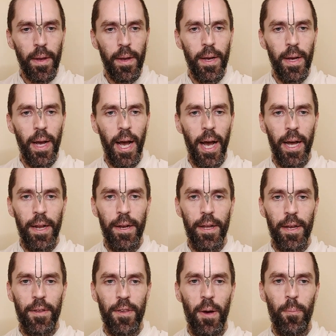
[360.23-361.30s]
And
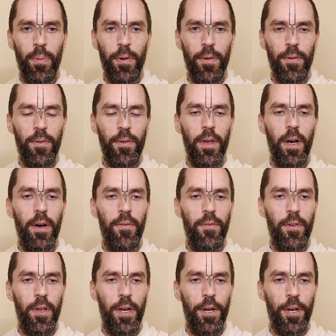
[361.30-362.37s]
examples of
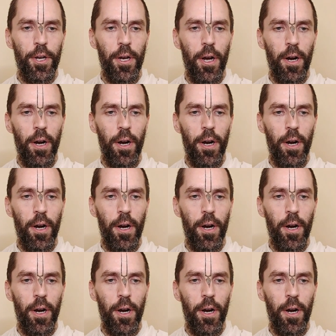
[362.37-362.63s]
such are